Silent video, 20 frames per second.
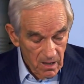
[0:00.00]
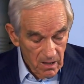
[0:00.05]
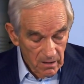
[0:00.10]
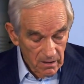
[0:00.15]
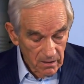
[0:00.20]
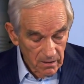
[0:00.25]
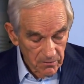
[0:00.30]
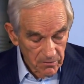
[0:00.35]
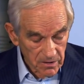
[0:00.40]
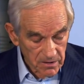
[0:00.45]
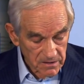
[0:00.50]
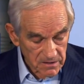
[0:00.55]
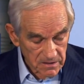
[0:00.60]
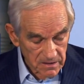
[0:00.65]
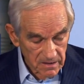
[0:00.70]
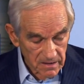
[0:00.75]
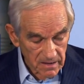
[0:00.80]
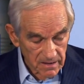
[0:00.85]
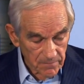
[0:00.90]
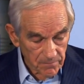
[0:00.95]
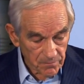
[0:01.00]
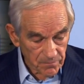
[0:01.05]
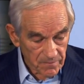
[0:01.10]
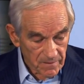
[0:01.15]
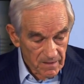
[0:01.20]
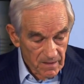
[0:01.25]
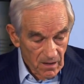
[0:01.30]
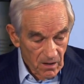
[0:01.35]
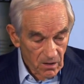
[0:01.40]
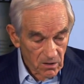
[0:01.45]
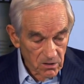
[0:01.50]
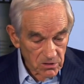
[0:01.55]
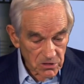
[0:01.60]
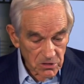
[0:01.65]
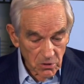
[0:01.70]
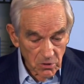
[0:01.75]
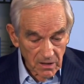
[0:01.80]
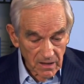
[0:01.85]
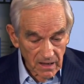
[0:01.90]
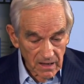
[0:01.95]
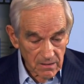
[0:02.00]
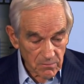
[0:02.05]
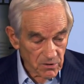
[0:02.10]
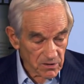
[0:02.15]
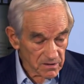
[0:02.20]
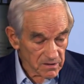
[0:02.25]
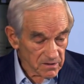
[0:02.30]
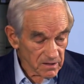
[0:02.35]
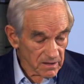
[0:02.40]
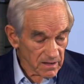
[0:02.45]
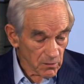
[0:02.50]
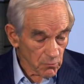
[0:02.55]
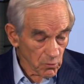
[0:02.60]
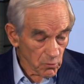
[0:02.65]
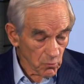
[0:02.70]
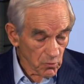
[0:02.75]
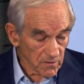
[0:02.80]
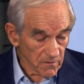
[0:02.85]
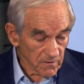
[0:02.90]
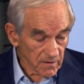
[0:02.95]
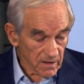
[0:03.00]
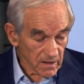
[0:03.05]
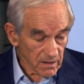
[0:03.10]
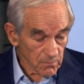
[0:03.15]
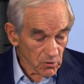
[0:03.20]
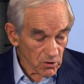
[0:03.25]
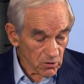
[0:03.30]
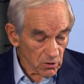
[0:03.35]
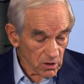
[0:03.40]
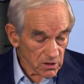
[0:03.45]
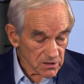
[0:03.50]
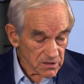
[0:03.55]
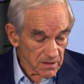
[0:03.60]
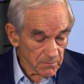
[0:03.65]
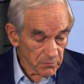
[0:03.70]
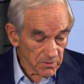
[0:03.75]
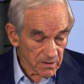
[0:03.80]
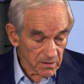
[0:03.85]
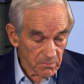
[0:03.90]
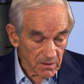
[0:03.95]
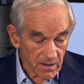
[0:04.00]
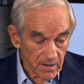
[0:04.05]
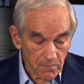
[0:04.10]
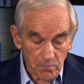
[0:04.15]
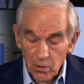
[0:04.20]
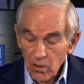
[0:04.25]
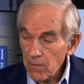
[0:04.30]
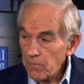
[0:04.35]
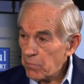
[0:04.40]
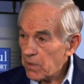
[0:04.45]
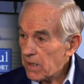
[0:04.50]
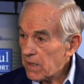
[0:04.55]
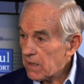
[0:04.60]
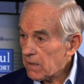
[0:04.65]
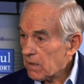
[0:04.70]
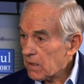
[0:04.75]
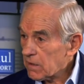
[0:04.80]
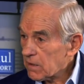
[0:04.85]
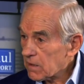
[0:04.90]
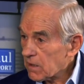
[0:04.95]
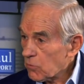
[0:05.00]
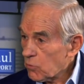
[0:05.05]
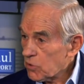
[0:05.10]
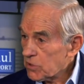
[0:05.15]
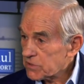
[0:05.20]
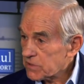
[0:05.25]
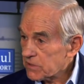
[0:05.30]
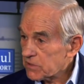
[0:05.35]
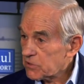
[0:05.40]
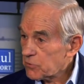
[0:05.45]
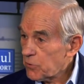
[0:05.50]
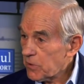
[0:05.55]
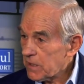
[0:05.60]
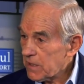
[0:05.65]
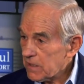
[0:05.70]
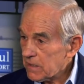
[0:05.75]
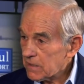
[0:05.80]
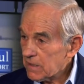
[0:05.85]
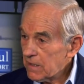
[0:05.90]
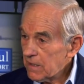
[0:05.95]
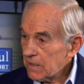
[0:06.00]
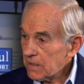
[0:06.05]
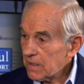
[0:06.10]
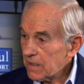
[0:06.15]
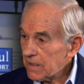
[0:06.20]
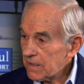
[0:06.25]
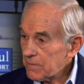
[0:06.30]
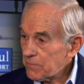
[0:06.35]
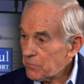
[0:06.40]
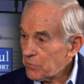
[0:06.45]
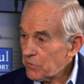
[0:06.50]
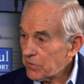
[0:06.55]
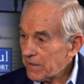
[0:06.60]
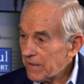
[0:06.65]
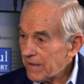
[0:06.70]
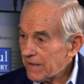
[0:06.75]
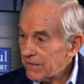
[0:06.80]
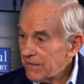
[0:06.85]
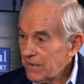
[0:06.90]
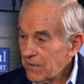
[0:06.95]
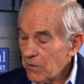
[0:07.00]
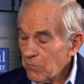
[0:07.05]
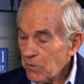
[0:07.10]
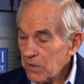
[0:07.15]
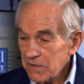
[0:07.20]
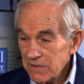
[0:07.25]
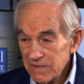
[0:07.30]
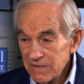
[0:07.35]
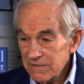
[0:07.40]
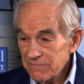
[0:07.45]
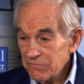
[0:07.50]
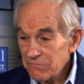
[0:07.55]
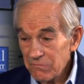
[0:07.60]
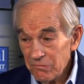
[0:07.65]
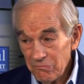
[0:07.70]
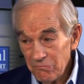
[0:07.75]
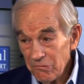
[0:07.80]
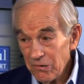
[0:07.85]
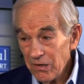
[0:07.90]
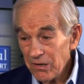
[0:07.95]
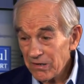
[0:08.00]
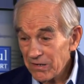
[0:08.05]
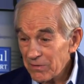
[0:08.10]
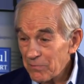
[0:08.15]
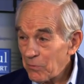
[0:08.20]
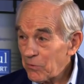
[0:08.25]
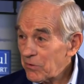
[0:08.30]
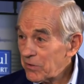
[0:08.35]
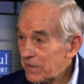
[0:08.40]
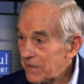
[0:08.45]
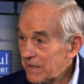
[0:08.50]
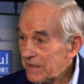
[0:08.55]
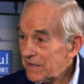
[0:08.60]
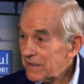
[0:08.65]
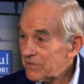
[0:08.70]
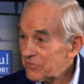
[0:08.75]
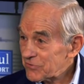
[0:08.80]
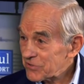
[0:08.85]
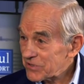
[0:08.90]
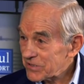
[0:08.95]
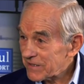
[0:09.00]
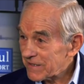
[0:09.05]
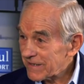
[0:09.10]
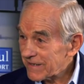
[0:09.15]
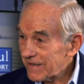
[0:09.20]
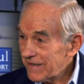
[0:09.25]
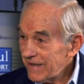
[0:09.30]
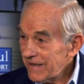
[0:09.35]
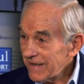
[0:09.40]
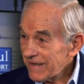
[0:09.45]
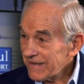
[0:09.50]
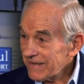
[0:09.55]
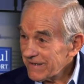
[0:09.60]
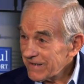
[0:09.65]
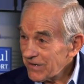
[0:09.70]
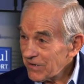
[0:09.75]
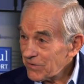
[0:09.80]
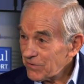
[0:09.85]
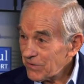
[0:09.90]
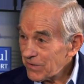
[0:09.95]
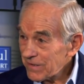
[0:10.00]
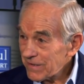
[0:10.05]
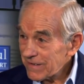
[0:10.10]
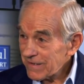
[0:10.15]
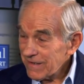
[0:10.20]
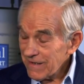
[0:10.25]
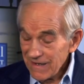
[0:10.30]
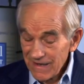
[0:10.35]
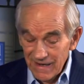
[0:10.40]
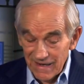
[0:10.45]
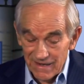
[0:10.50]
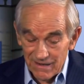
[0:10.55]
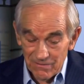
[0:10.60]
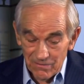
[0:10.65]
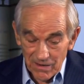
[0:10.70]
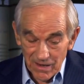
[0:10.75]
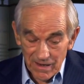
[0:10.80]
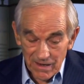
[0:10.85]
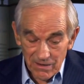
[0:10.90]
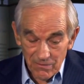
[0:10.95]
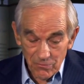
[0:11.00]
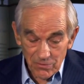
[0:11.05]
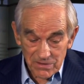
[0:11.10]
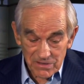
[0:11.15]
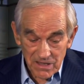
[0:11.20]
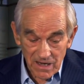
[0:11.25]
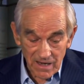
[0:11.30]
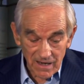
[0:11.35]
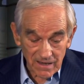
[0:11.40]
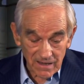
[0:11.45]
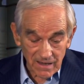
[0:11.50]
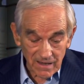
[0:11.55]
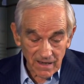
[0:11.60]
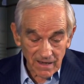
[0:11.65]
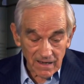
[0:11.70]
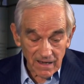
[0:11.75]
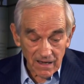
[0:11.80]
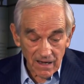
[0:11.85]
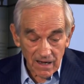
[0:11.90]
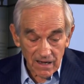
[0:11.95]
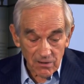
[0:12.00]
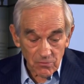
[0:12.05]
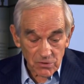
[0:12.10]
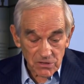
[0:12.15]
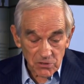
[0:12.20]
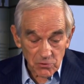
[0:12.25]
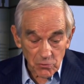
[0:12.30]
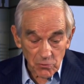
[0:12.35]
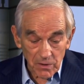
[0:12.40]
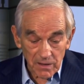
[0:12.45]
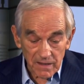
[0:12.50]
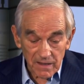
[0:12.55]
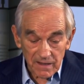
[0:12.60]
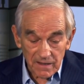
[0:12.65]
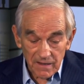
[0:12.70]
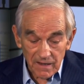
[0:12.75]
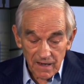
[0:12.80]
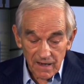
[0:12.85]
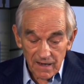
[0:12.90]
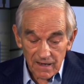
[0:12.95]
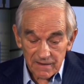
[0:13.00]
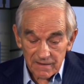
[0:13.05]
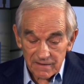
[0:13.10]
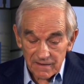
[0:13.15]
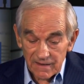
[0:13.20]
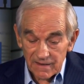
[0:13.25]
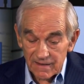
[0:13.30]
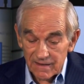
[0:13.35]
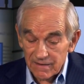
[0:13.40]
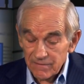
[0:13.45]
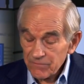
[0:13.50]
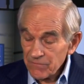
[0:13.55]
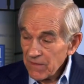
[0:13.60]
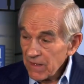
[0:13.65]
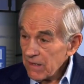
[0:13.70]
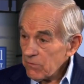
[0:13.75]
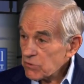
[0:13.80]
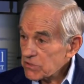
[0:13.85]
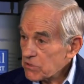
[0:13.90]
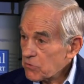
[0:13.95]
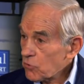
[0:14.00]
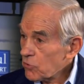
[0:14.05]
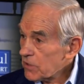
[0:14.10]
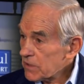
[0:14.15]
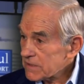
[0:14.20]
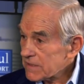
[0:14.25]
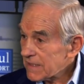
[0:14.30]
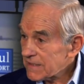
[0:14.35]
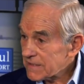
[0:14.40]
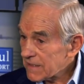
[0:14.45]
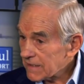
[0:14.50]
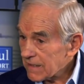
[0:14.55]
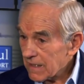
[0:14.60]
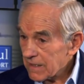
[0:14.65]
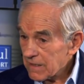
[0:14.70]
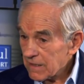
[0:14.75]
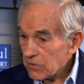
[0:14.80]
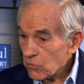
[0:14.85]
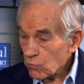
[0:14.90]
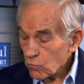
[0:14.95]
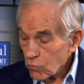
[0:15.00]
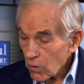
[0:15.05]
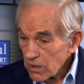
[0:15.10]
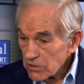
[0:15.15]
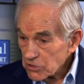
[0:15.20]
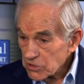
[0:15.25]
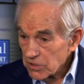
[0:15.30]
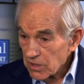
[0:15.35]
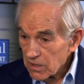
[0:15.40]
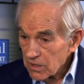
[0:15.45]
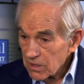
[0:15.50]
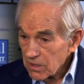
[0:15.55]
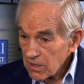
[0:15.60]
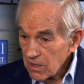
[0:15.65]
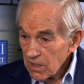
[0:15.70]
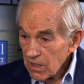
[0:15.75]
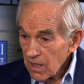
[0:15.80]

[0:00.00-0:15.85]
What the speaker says: This also came at a time when we came across something about Pompeo, I think it was a tweet that he put out, which is really pretty interesting. He was tweeting that he was criticizing, I think, Russia